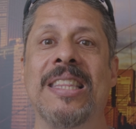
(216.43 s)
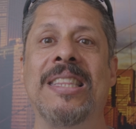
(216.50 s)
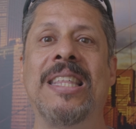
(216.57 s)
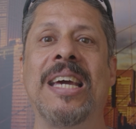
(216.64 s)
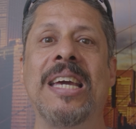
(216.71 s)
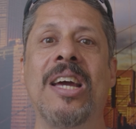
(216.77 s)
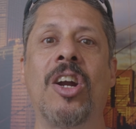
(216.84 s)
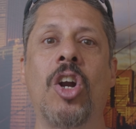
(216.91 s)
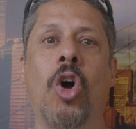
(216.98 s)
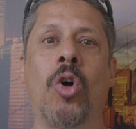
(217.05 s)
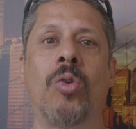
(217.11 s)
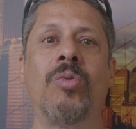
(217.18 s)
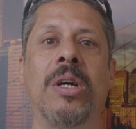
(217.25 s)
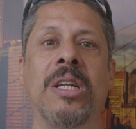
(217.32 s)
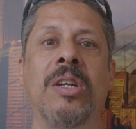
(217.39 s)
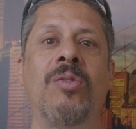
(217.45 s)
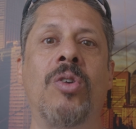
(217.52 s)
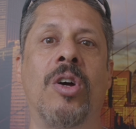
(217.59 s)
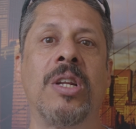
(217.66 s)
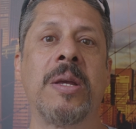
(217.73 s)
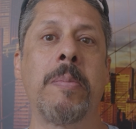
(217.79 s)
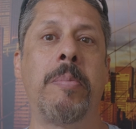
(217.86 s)
they are already
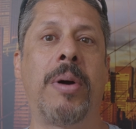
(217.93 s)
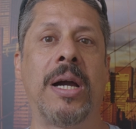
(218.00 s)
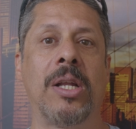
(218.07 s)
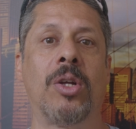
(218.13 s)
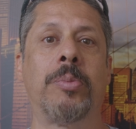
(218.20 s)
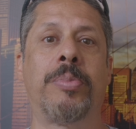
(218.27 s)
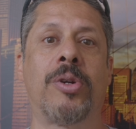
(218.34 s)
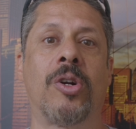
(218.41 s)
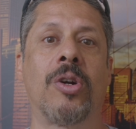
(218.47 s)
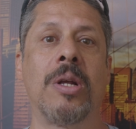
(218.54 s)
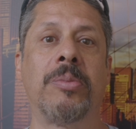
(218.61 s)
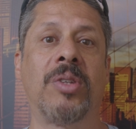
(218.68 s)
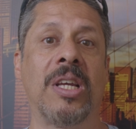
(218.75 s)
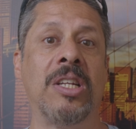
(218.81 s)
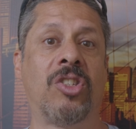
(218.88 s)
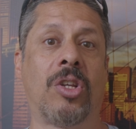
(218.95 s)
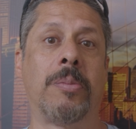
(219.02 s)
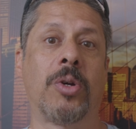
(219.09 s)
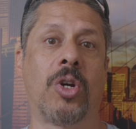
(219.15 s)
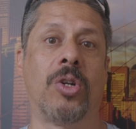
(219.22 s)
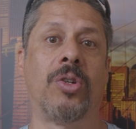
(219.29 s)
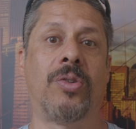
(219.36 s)
running pilot programs in some
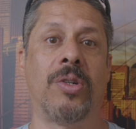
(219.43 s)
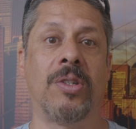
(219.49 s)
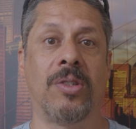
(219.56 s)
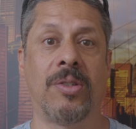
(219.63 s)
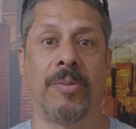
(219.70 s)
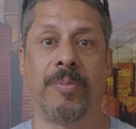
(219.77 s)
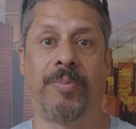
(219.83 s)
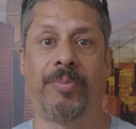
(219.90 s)
countries.